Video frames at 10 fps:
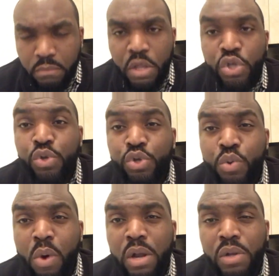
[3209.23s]
you do
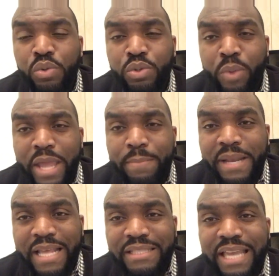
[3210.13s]
want to lose weight,
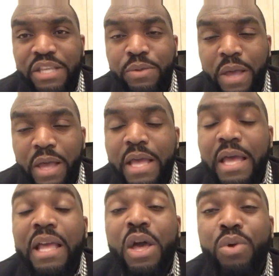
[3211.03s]
but let's say you
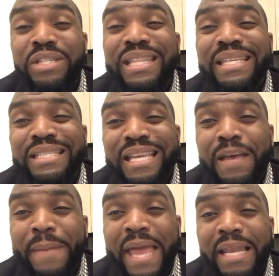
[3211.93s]
go to the
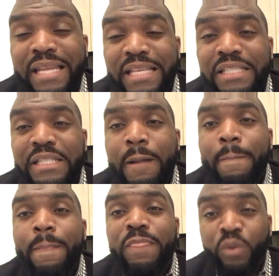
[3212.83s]
gym at least
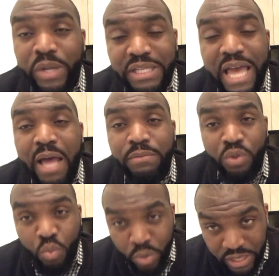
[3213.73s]
3 times
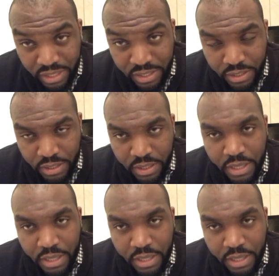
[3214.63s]
a week